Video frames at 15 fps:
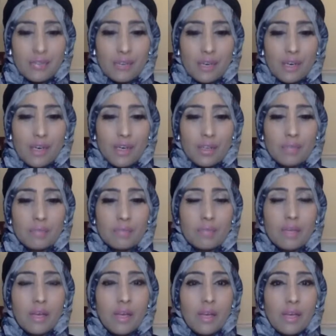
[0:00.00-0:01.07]

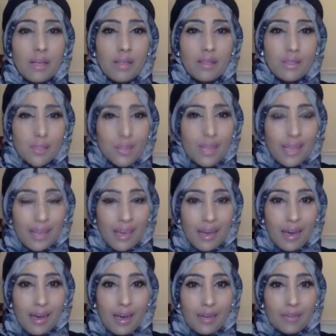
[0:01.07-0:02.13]
do they
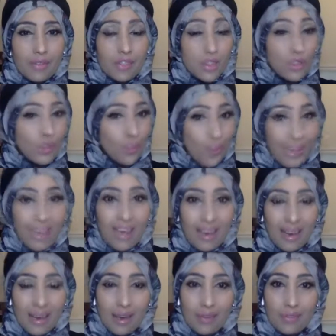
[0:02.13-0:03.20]
have, do we
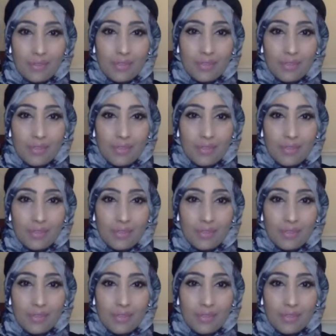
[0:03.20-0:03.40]
have